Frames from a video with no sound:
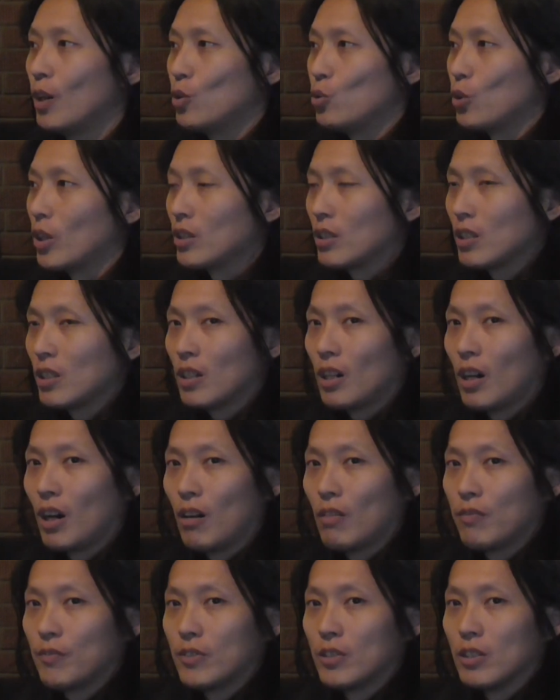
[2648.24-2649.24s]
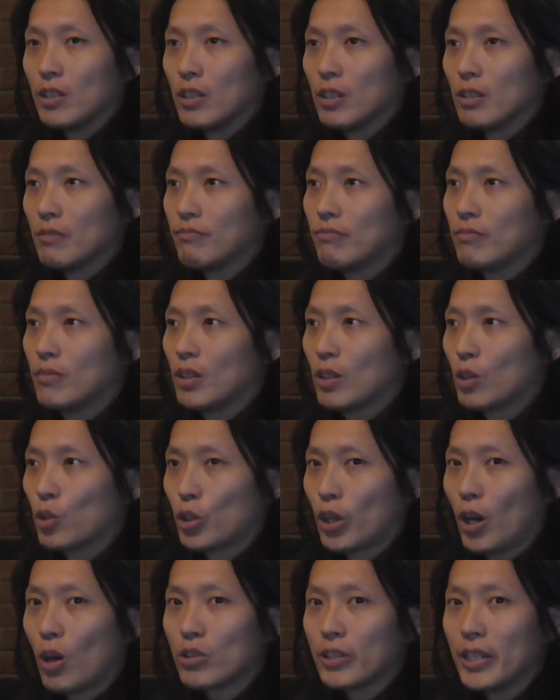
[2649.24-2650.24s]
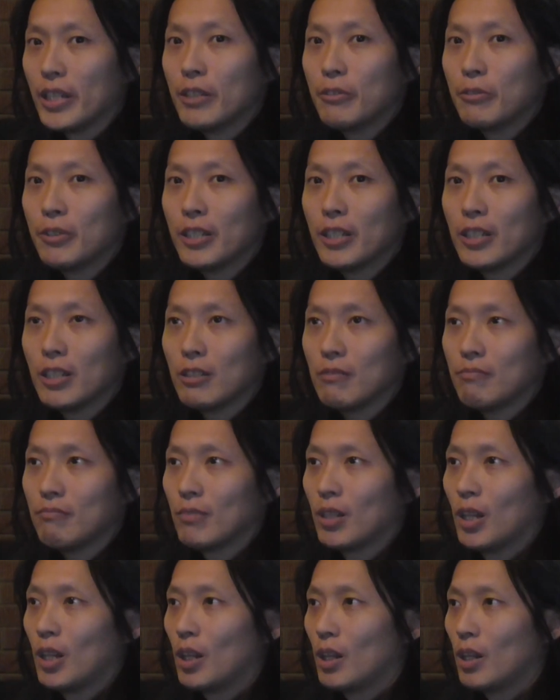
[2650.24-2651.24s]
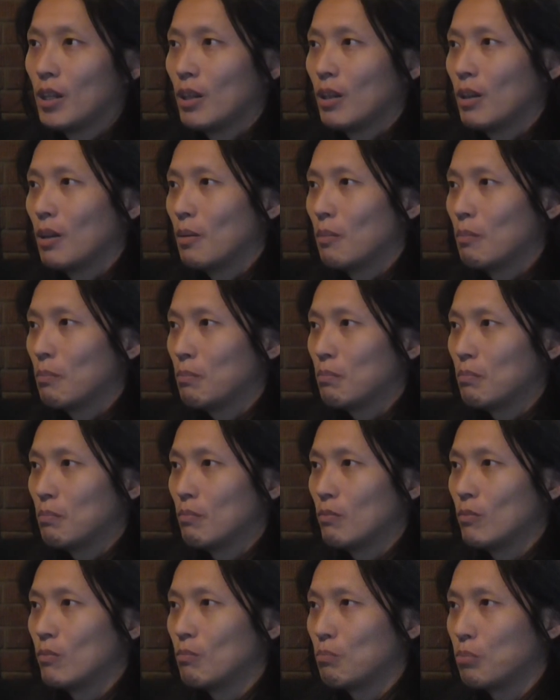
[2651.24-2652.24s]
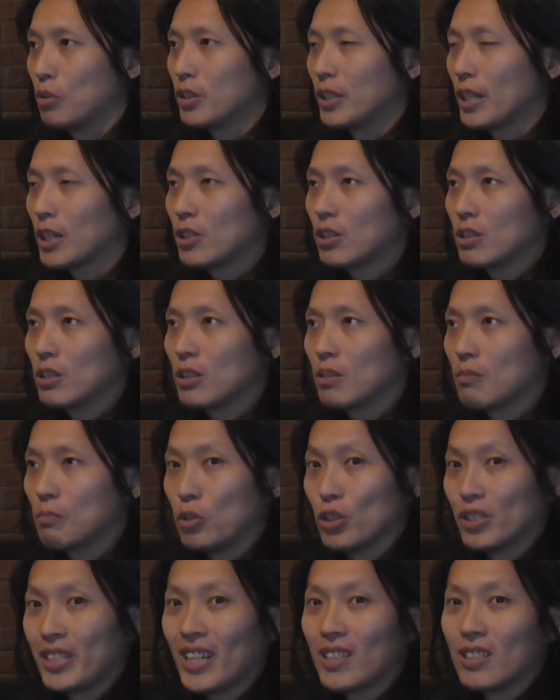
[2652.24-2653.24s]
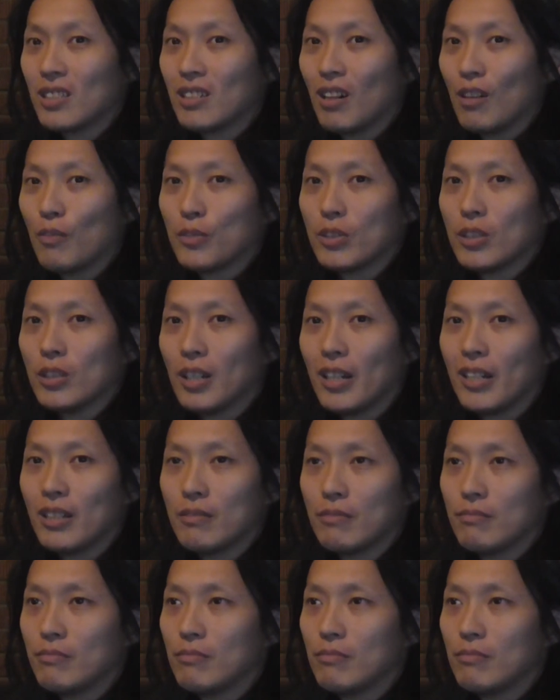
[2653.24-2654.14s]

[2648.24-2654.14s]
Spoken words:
rounding of the crouch area, protecting of the